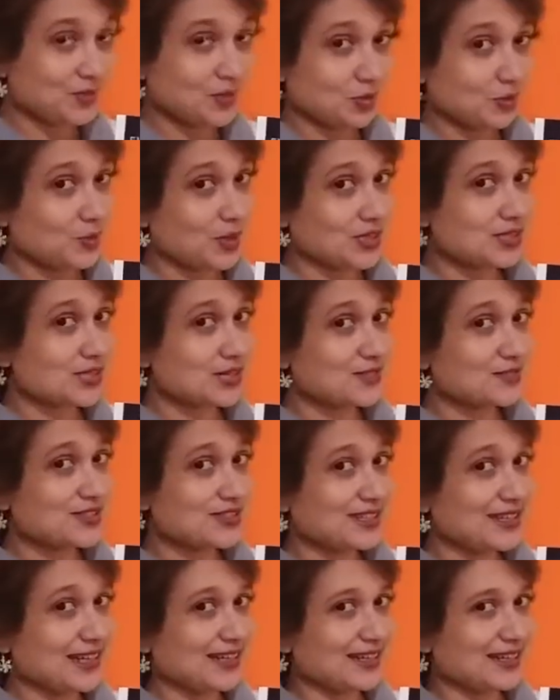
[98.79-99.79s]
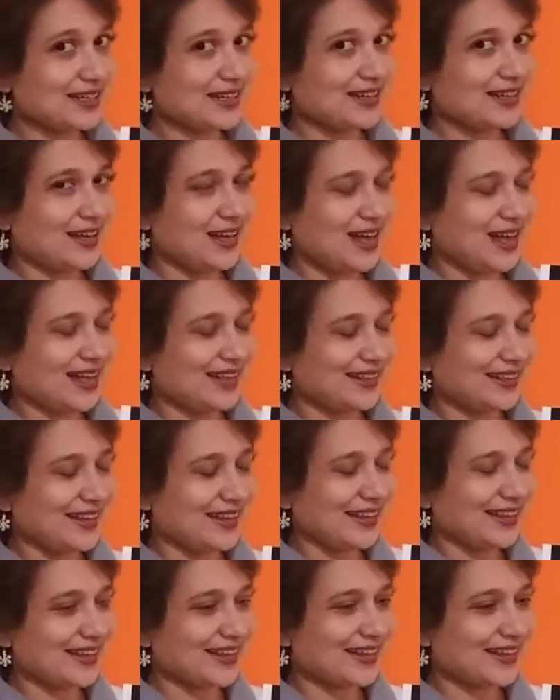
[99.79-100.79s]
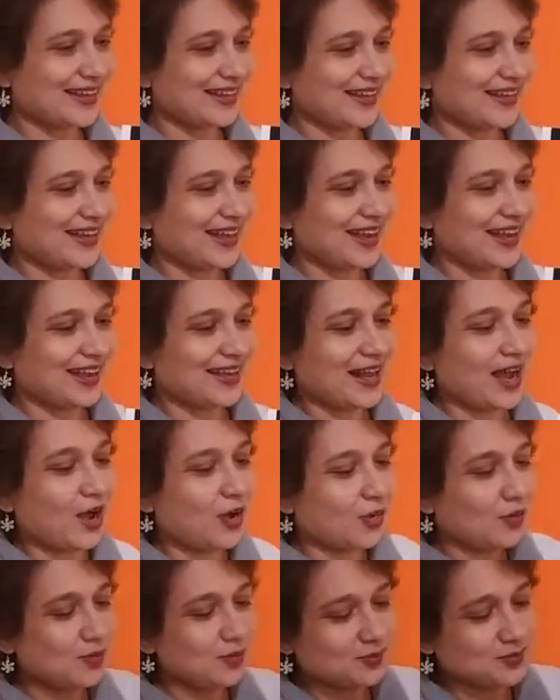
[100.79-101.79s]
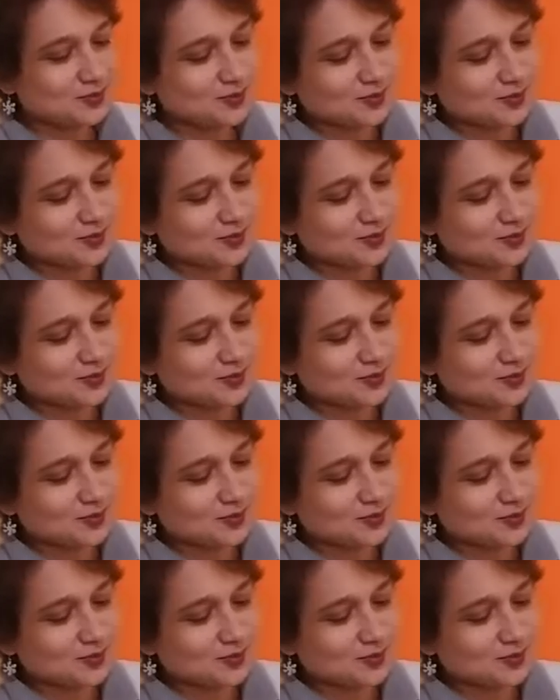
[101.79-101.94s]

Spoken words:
You must have said, I think. And now,